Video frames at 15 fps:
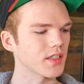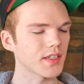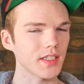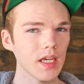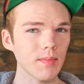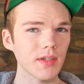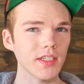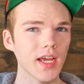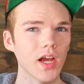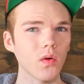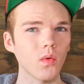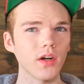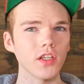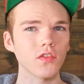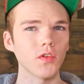the team attack
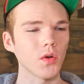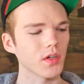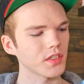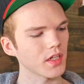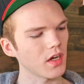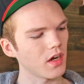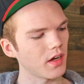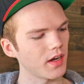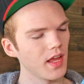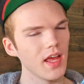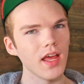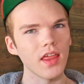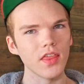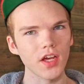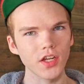one is focusing on
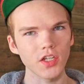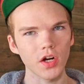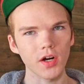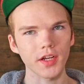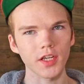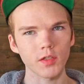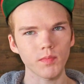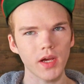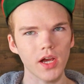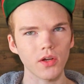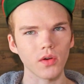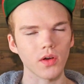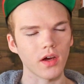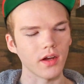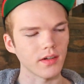the Darkest
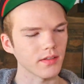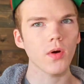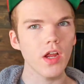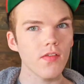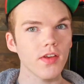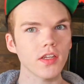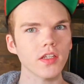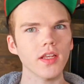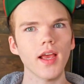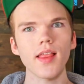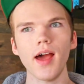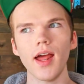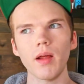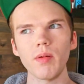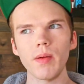Bakugan. Previously, a
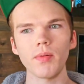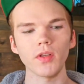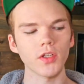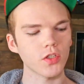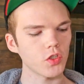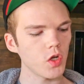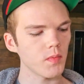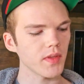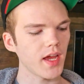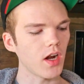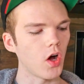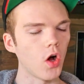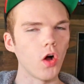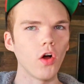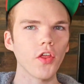lot of people assumed
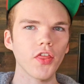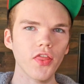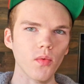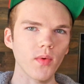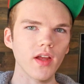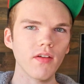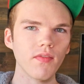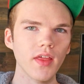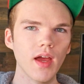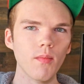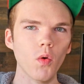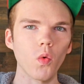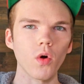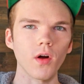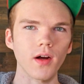that all three of
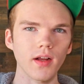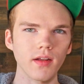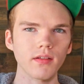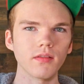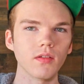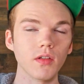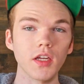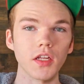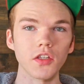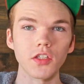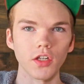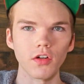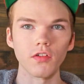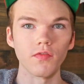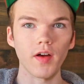them were
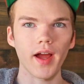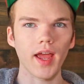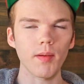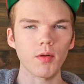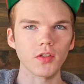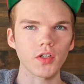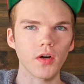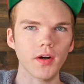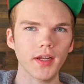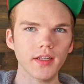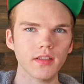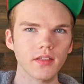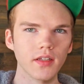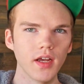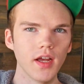considered viable
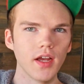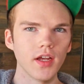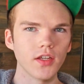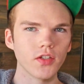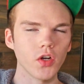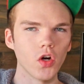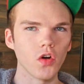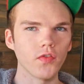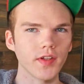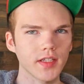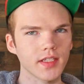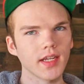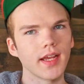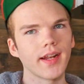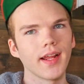targets. So if it
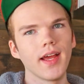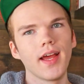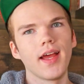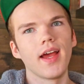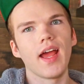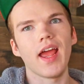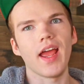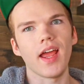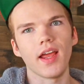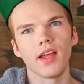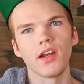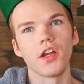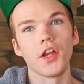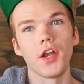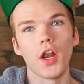said
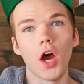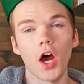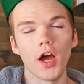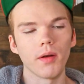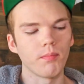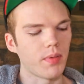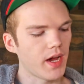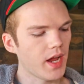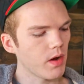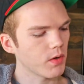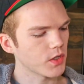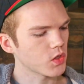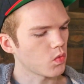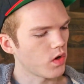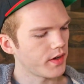a
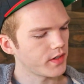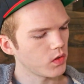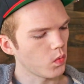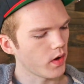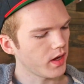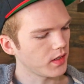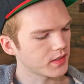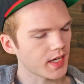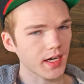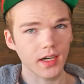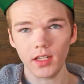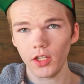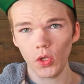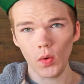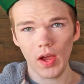non-Pyrus one, well,
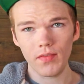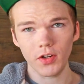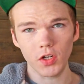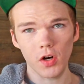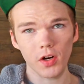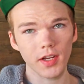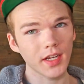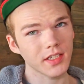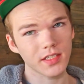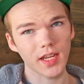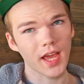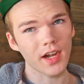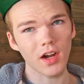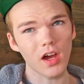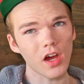technically you have a Darkest
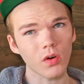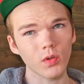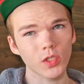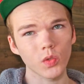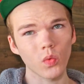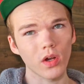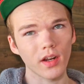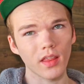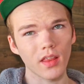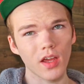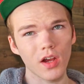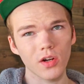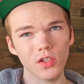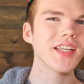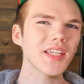and an Aquous one in
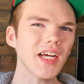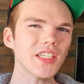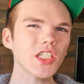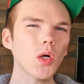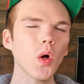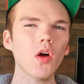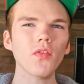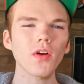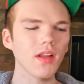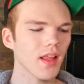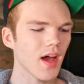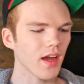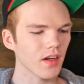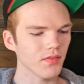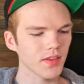there. It does go over a
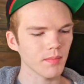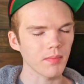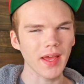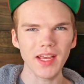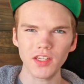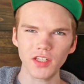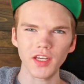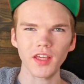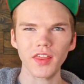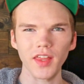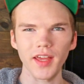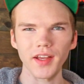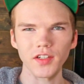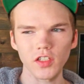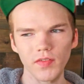lot of the basic
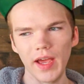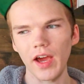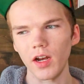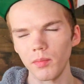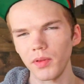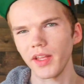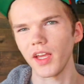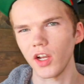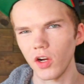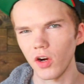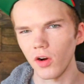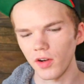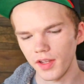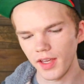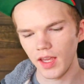things of how to play a
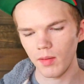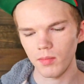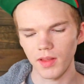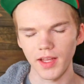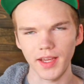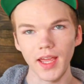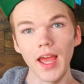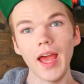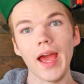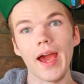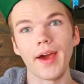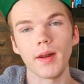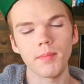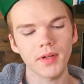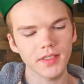card game, like
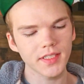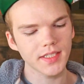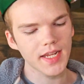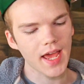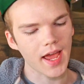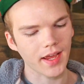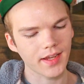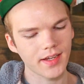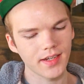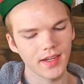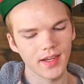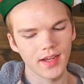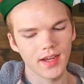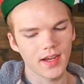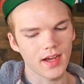how to build a deck,
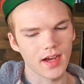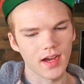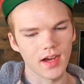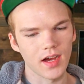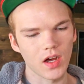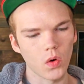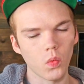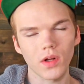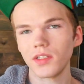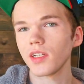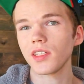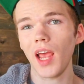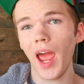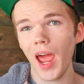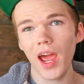what
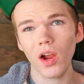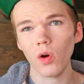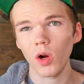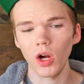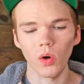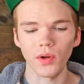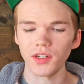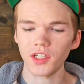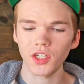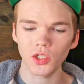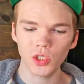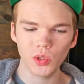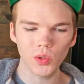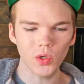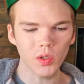does aggro and
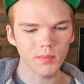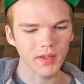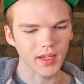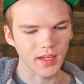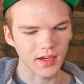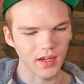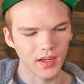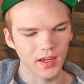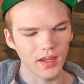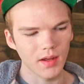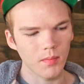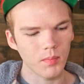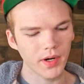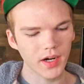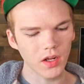control mean,
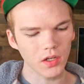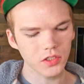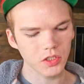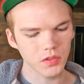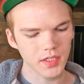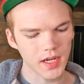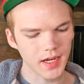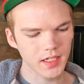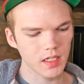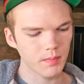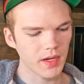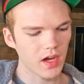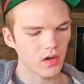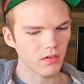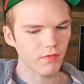but it also talks
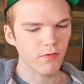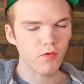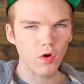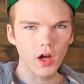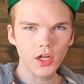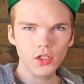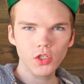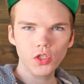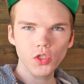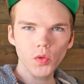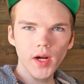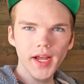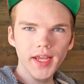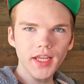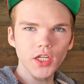about Frost
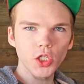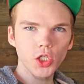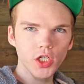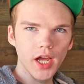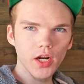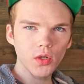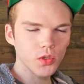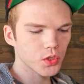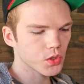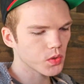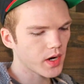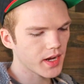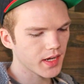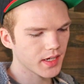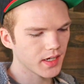Strike and Shadow
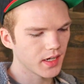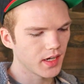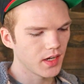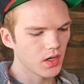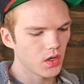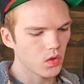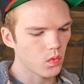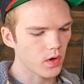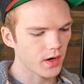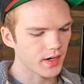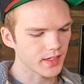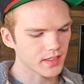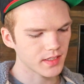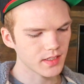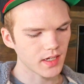Strike, where
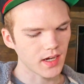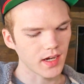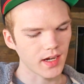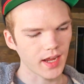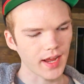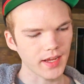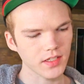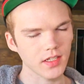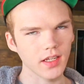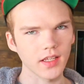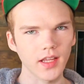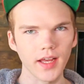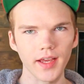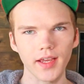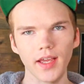it's asking
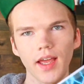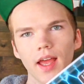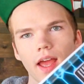like,